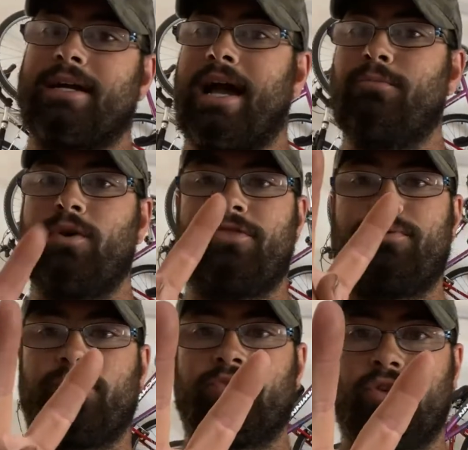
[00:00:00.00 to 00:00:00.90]
I went
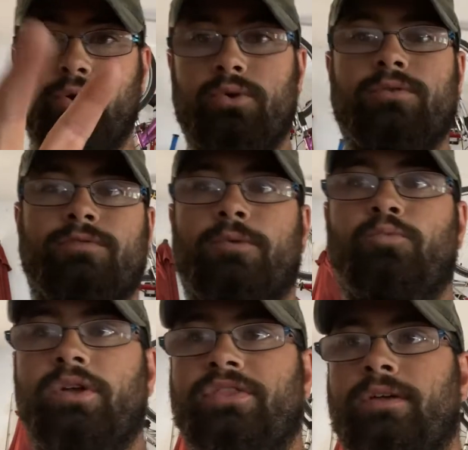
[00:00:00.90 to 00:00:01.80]
through 2 of them
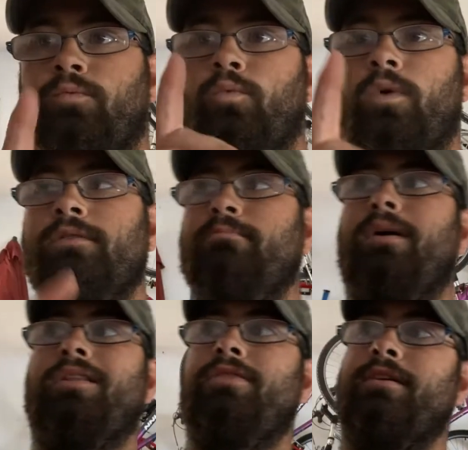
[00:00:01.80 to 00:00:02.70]
within 1
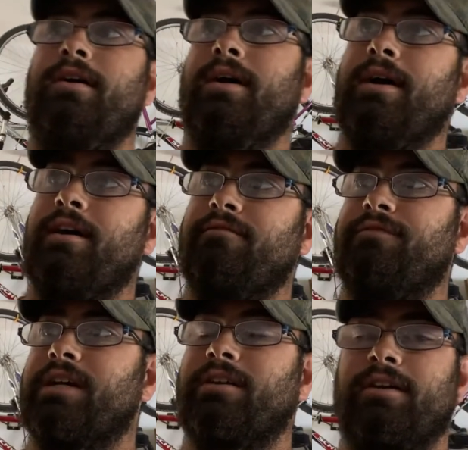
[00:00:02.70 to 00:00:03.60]
month.
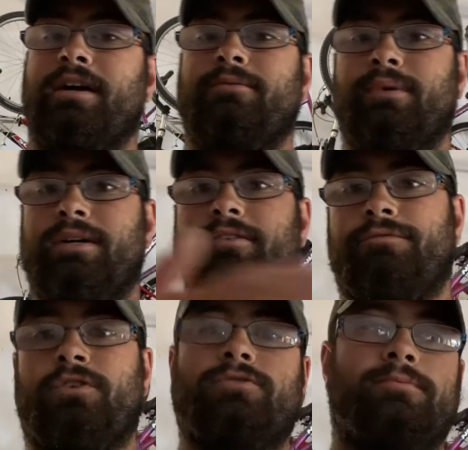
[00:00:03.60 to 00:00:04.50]
Figured out, well, the
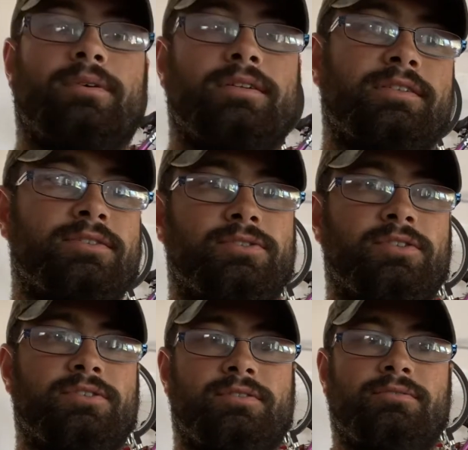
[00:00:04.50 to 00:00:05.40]
first one is
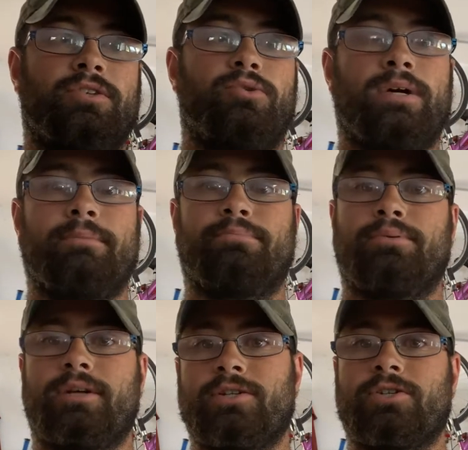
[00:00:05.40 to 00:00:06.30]
just low on
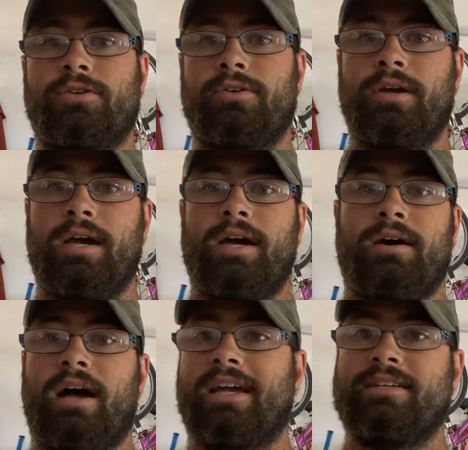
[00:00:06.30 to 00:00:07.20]
pressure.
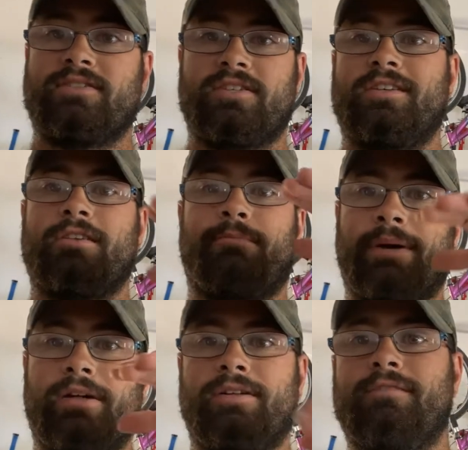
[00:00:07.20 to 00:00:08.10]
I could see the
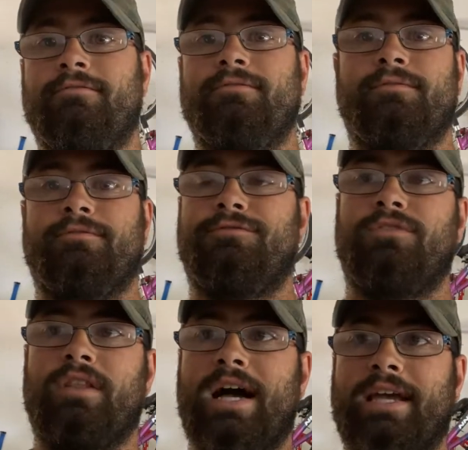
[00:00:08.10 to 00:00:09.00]
pellet
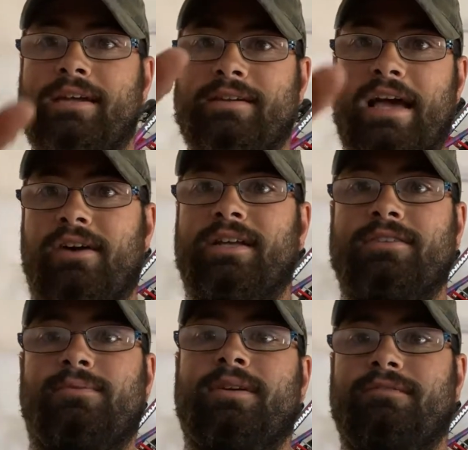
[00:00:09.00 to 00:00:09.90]
flying down at
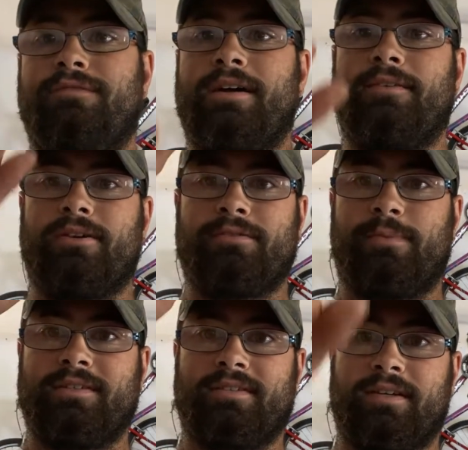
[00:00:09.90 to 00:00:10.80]
25 yards.
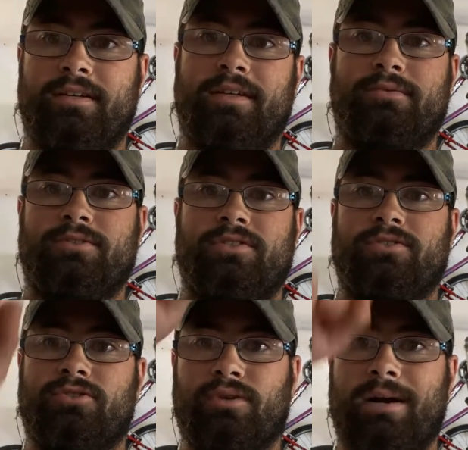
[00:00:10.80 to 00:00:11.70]
Basically, it was just
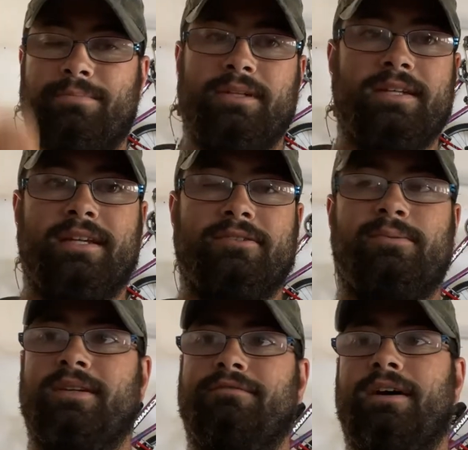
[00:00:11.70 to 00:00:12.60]
dropping in at
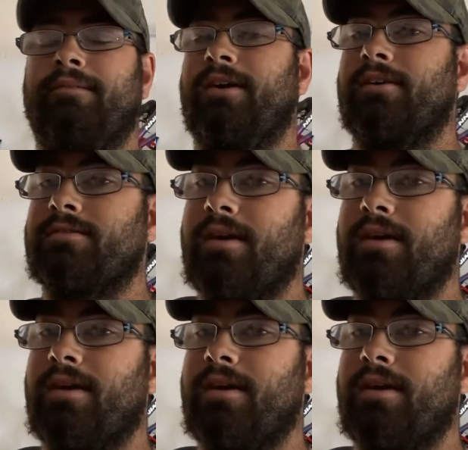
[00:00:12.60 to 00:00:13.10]
25 yards.